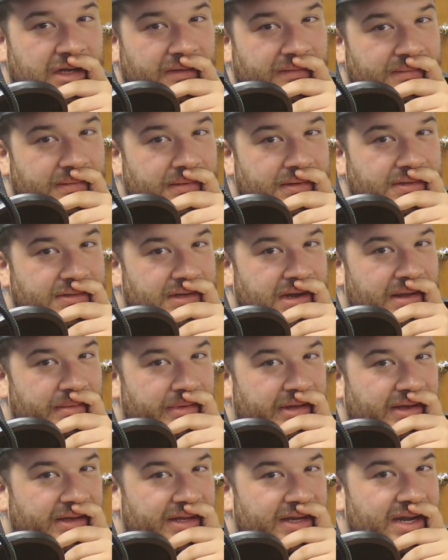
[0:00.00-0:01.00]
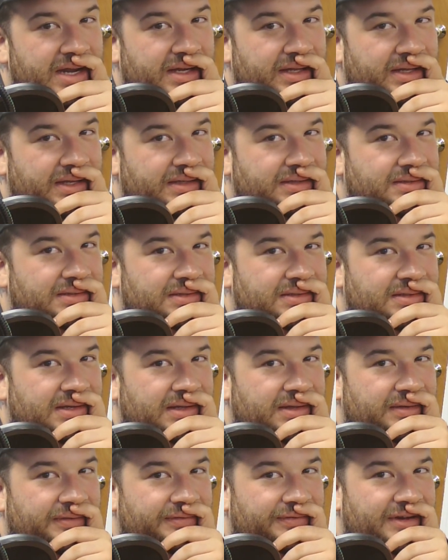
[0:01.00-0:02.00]
No, of course not, man. Connecticut, it's just like
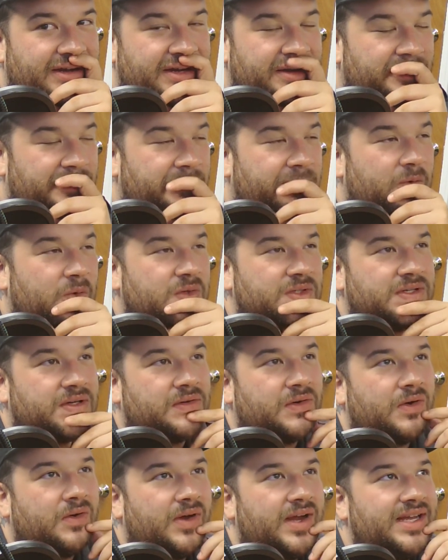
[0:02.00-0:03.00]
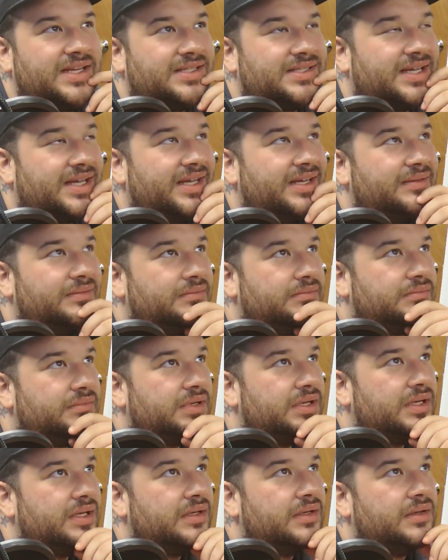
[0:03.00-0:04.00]
the fucking rules are crazy.
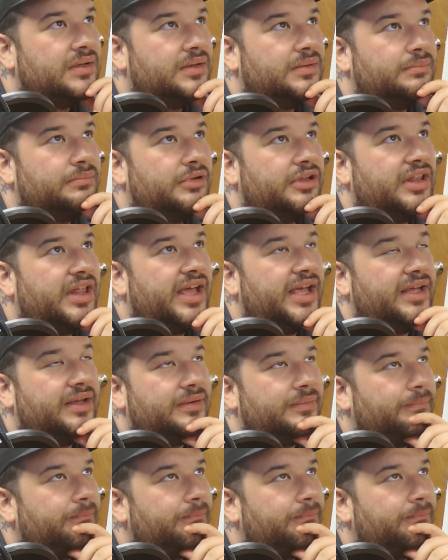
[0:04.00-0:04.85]
But, like...